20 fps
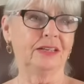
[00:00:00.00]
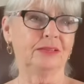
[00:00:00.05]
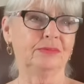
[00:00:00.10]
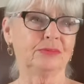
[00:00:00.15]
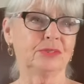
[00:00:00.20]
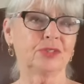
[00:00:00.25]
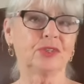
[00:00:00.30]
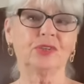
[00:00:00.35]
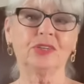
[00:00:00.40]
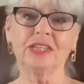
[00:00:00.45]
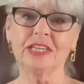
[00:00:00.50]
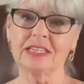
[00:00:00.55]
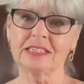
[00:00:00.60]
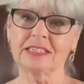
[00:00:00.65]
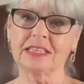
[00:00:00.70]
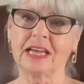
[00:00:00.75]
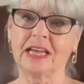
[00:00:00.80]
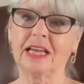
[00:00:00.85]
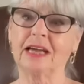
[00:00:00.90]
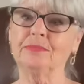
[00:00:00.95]
So
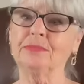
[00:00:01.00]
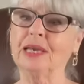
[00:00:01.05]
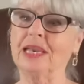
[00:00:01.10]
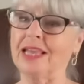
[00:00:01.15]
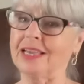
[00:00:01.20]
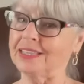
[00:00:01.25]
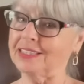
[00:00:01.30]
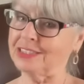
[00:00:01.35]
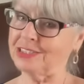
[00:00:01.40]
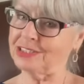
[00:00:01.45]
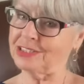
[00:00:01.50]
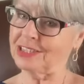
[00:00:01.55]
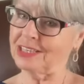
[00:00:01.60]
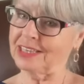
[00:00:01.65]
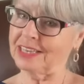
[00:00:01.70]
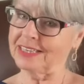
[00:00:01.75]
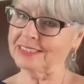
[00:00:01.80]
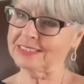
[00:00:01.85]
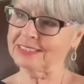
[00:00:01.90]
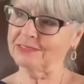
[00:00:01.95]
yes, I am a Lancashire
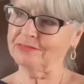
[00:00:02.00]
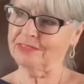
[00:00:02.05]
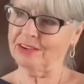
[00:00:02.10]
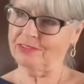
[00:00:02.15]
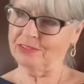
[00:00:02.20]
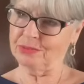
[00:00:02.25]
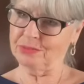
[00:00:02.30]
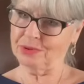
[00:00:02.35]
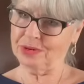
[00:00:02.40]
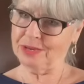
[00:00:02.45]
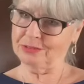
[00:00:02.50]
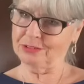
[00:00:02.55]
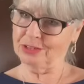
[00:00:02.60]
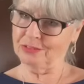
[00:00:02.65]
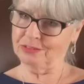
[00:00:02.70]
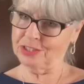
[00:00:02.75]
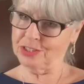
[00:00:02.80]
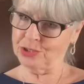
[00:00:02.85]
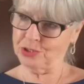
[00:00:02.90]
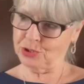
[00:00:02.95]
lass and very proud
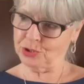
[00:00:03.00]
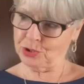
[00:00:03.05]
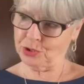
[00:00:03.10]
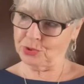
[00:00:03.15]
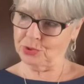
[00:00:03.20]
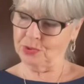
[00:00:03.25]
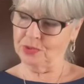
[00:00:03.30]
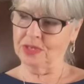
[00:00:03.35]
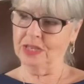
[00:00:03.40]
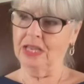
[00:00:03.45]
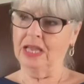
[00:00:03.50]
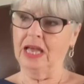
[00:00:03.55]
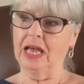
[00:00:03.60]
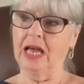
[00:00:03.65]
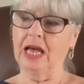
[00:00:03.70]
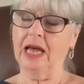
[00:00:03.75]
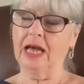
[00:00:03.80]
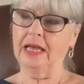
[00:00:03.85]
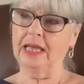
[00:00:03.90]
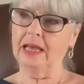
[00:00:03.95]
of it too.
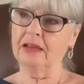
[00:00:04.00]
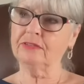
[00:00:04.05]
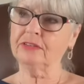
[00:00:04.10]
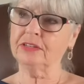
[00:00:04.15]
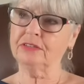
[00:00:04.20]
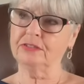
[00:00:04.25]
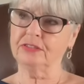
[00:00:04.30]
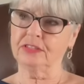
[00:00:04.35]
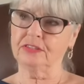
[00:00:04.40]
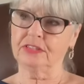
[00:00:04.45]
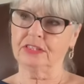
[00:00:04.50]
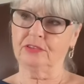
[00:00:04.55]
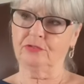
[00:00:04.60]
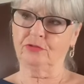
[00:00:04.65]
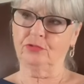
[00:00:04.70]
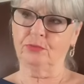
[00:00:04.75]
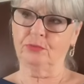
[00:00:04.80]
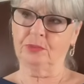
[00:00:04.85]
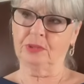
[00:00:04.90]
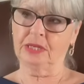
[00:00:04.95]
I have lived in
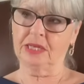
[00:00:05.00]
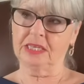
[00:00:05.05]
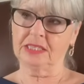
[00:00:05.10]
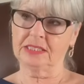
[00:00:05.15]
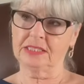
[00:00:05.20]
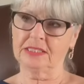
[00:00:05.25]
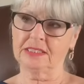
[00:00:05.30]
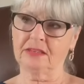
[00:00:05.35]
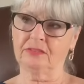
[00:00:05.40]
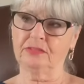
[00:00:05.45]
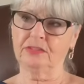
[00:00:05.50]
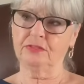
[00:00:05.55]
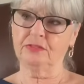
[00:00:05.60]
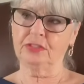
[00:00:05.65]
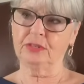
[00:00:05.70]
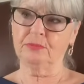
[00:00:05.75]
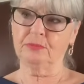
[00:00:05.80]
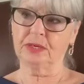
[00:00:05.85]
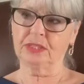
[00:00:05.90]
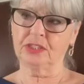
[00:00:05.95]
different places. I've
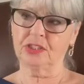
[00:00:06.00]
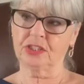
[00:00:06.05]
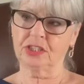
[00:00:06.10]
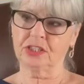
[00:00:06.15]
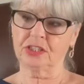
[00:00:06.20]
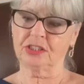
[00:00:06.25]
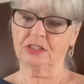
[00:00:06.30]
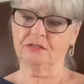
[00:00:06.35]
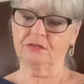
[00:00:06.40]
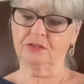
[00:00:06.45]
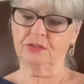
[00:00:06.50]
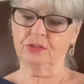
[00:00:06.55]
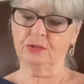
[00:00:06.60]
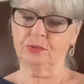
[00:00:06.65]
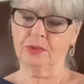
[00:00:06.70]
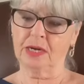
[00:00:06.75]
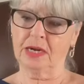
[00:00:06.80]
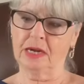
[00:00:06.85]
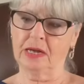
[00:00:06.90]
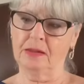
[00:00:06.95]
lived in Manchester for a
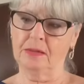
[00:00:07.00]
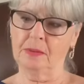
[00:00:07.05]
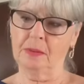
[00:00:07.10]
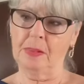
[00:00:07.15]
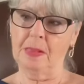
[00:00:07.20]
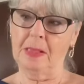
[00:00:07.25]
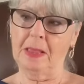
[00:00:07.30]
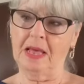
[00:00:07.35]
while.